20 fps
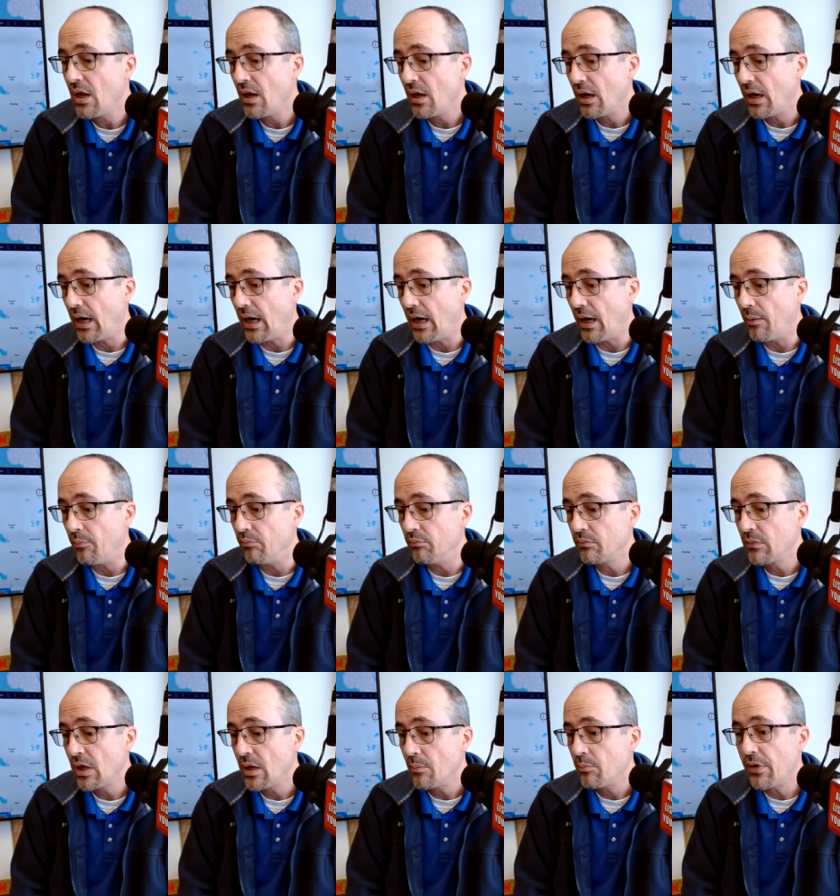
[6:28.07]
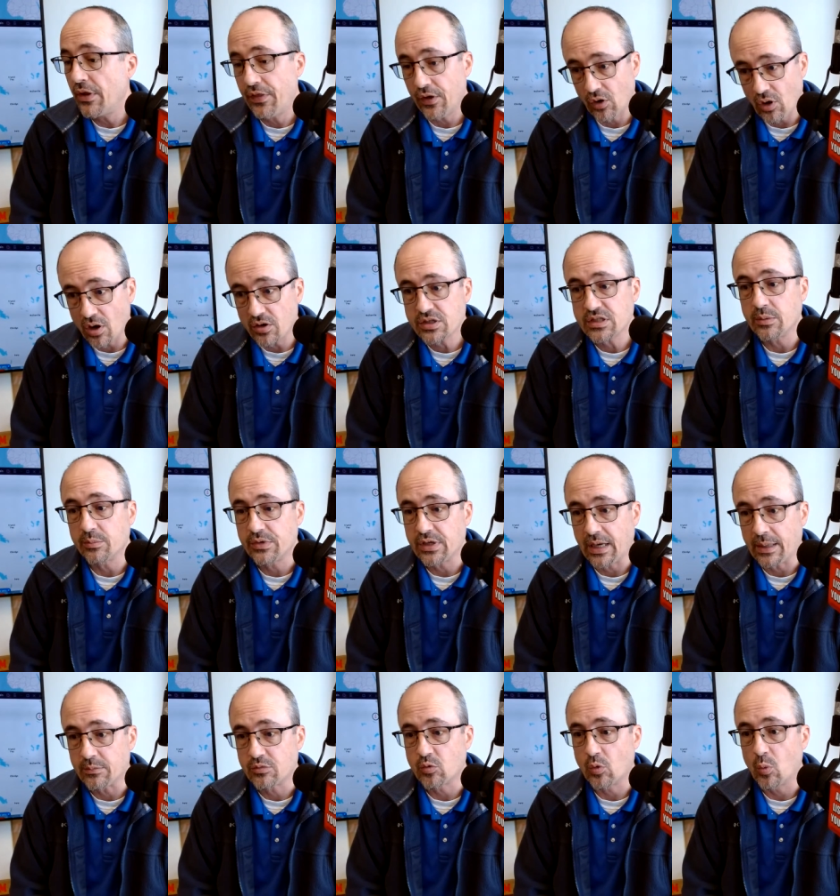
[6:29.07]
But there are some
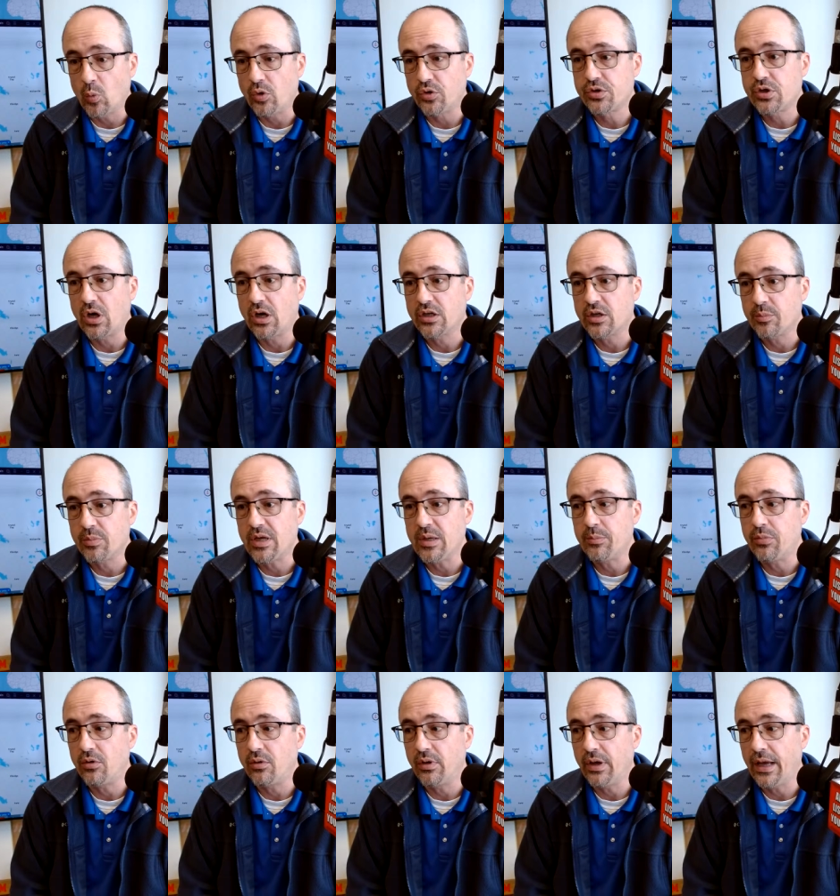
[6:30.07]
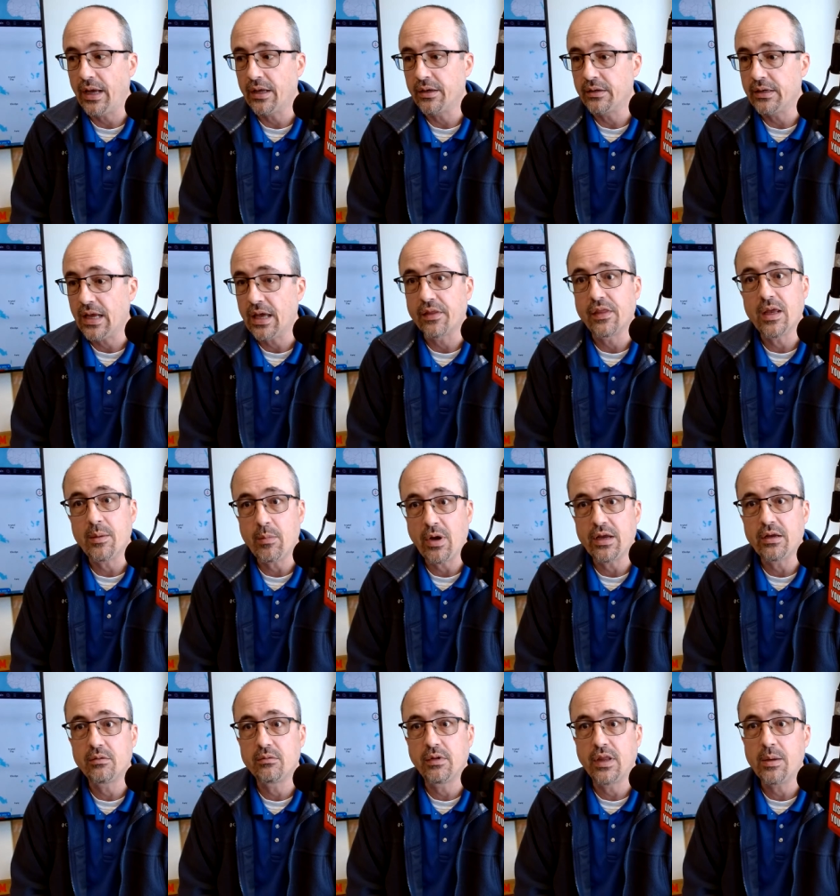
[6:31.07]
times where we'll talk to people, and yeah, they
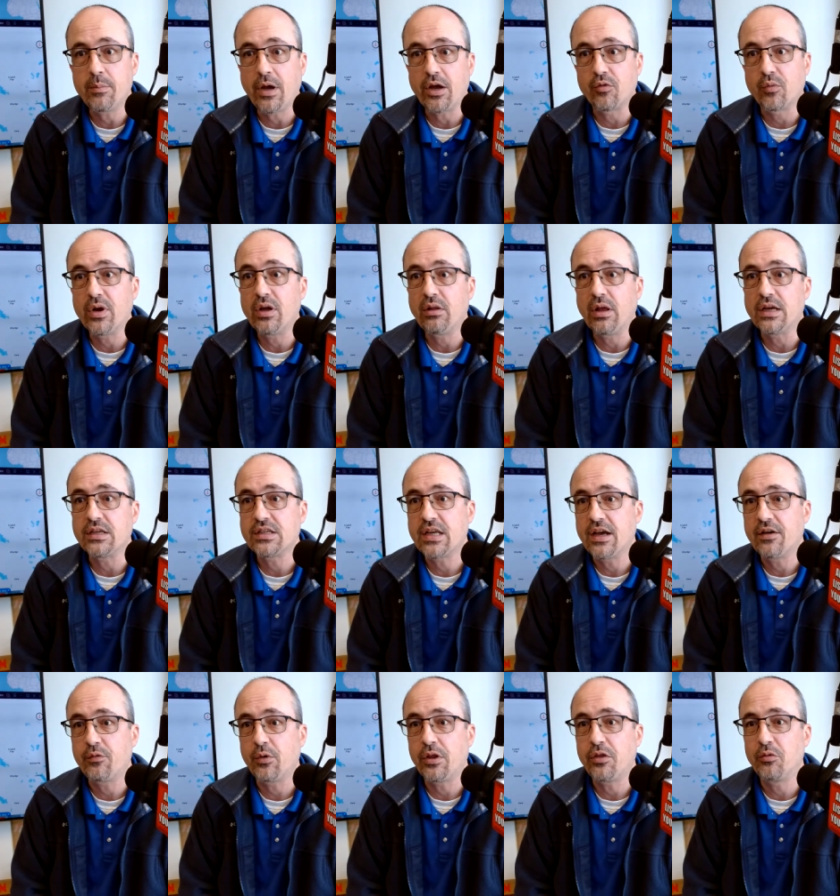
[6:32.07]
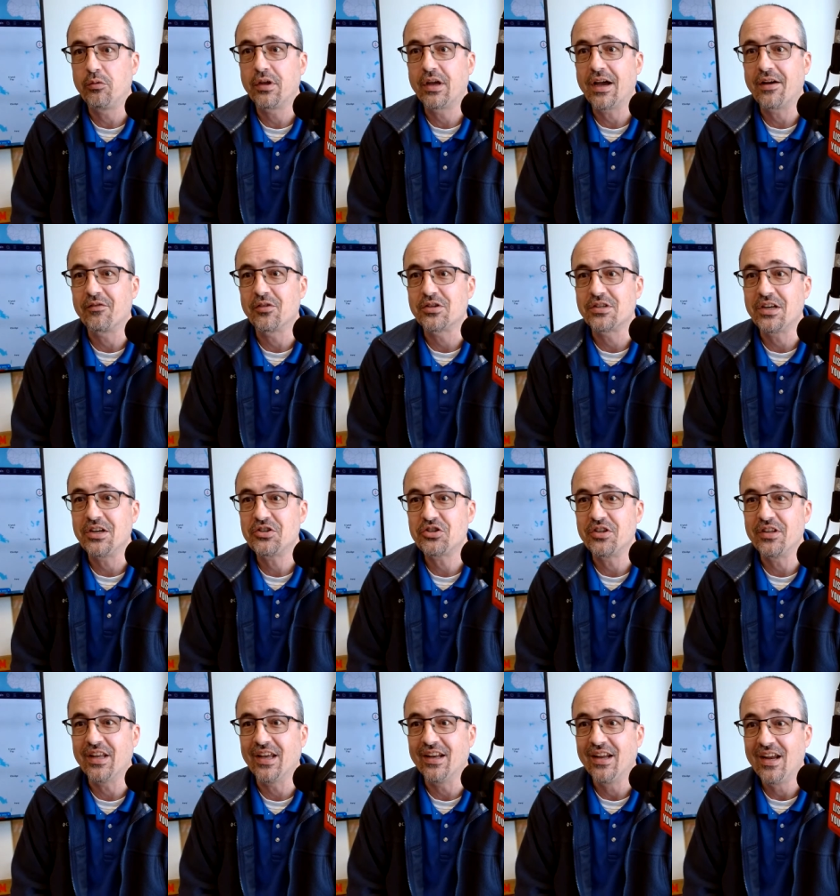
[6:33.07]
might realize halfway through the
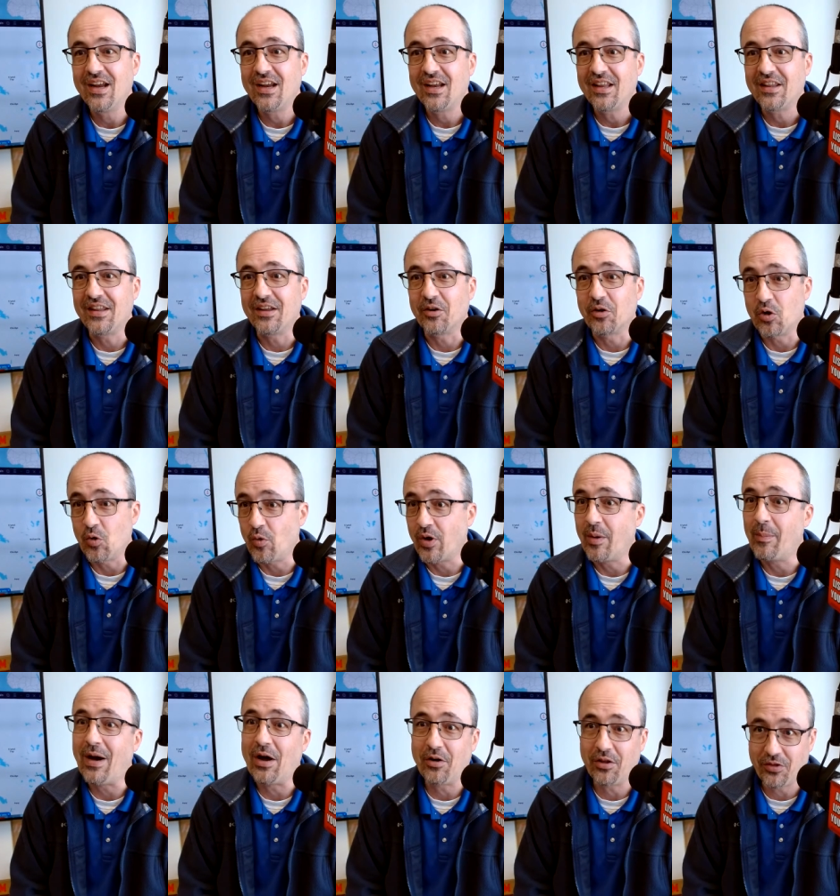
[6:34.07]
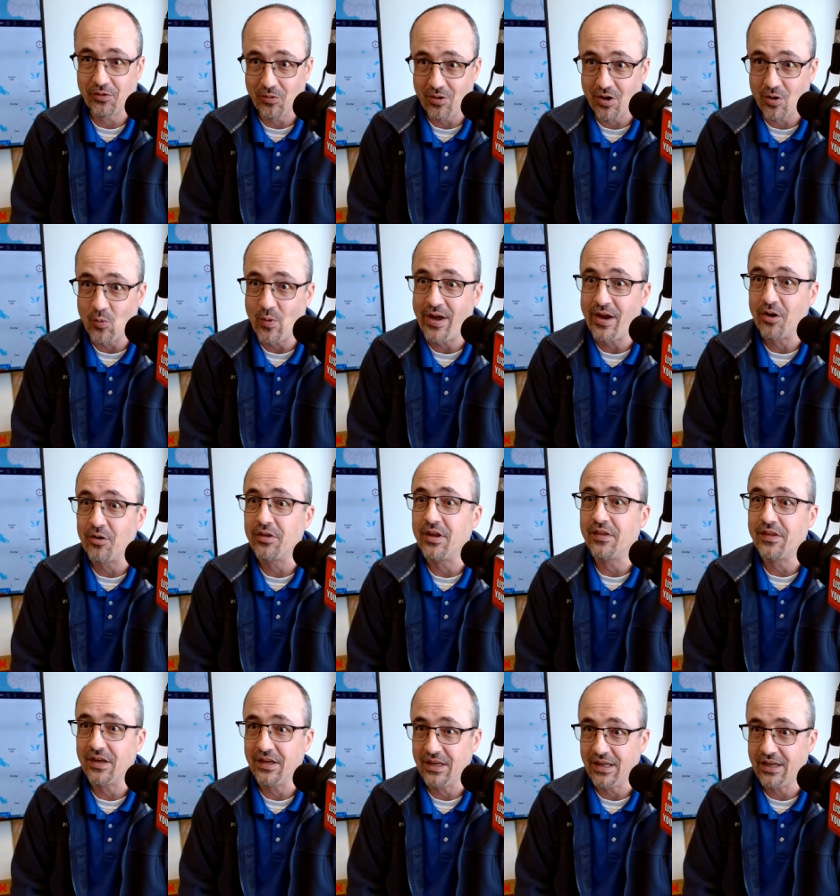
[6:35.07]
conversation that they're going about it the wrong way, or
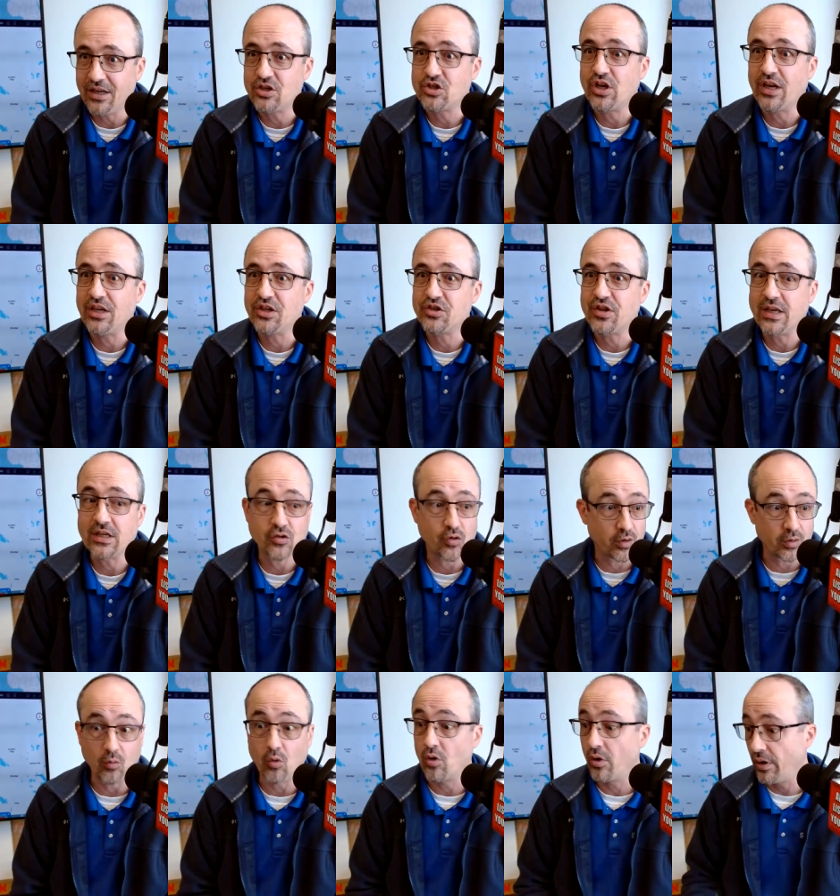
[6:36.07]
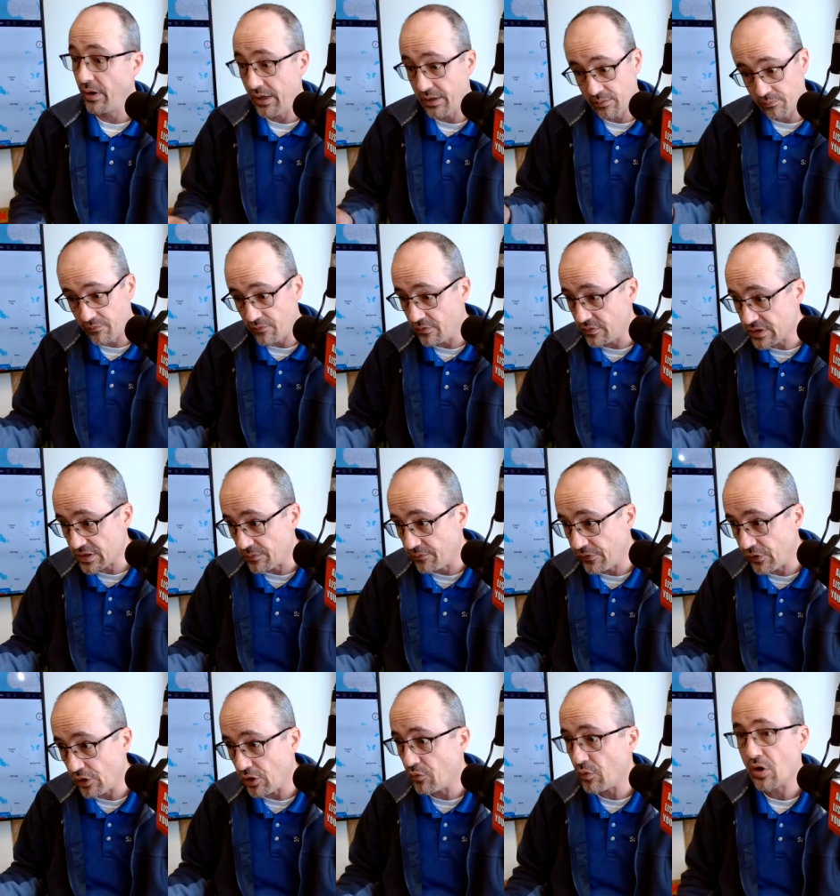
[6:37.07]
that they need to change things, or in some
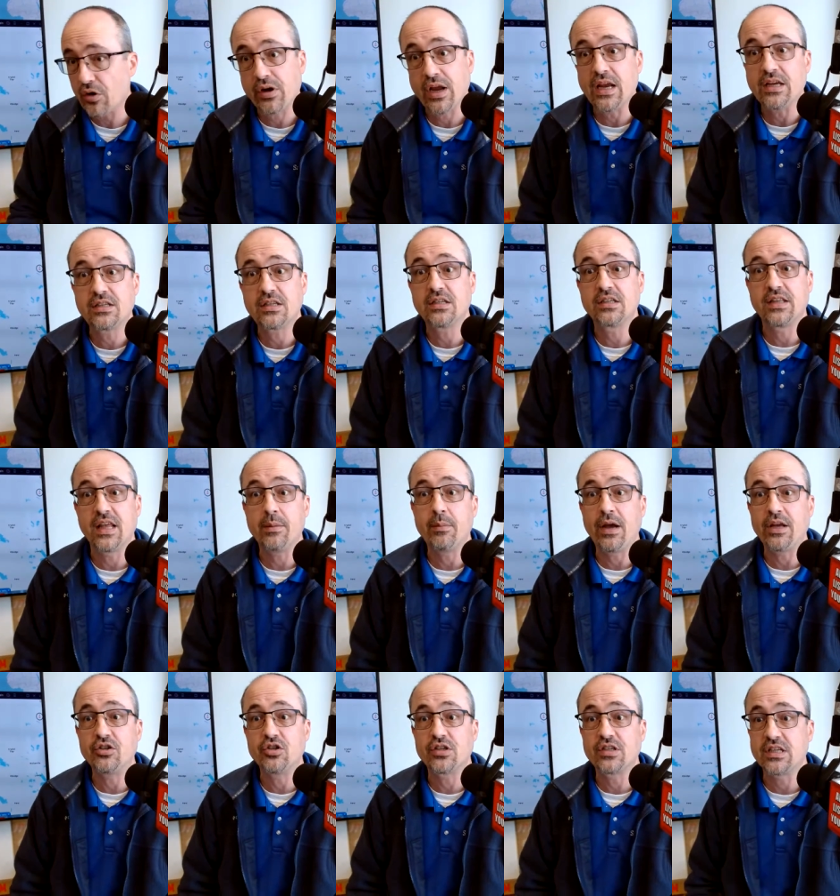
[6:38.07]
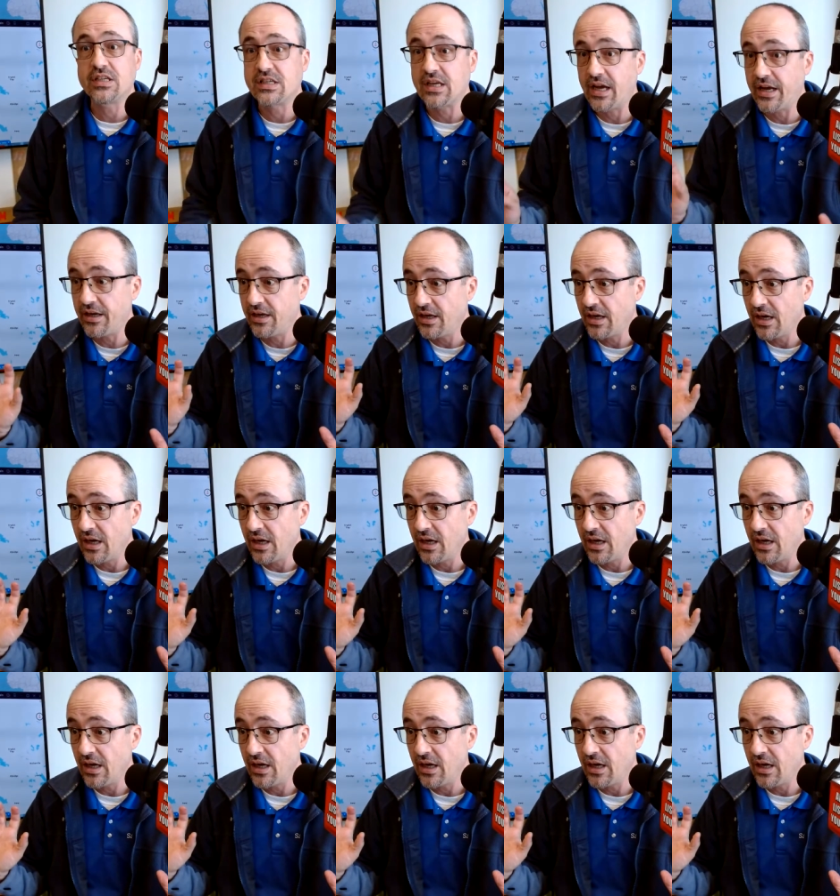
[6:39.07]
very rare cases, they might just decide,